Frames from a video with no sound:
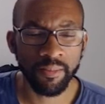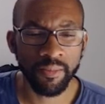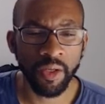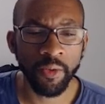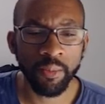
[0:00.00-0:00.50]

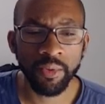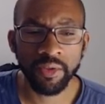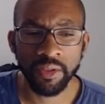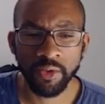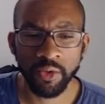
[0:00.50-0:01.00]
other
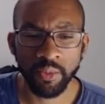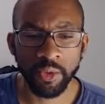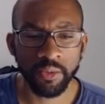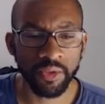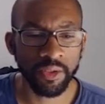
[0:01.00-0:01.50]
potential
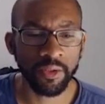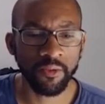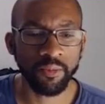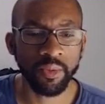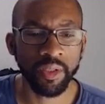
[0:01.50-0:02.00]
moves I could
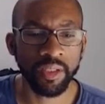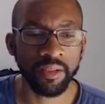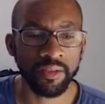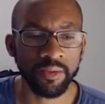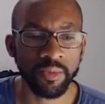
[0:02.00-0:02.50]
have played in
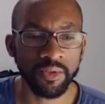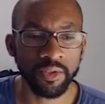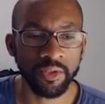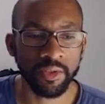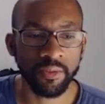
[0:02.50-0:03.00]
this
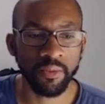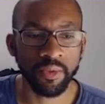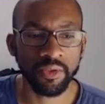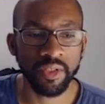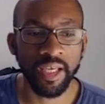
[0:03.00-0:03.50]
position
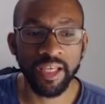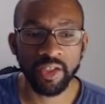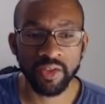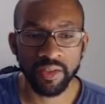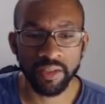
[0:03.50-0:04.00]
was
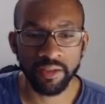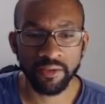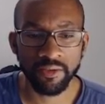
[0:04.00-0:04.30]
h6,